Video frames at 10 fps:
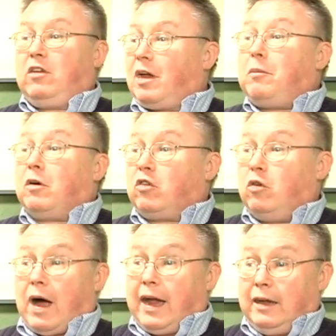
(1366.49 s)
Summers,
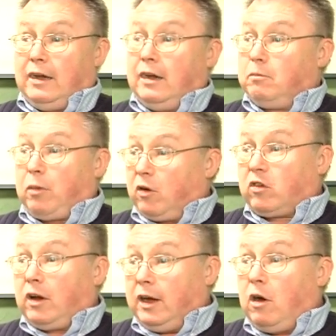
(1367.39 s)
who I didn't
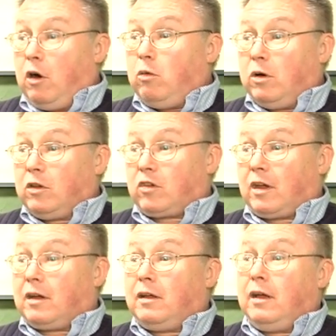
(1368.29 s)
personally know was
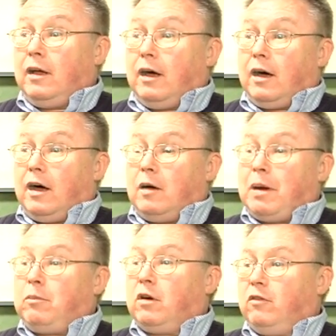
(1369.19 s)
a
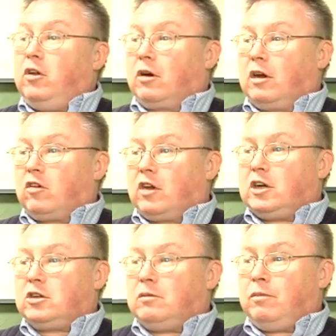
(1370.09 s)
member of the organization.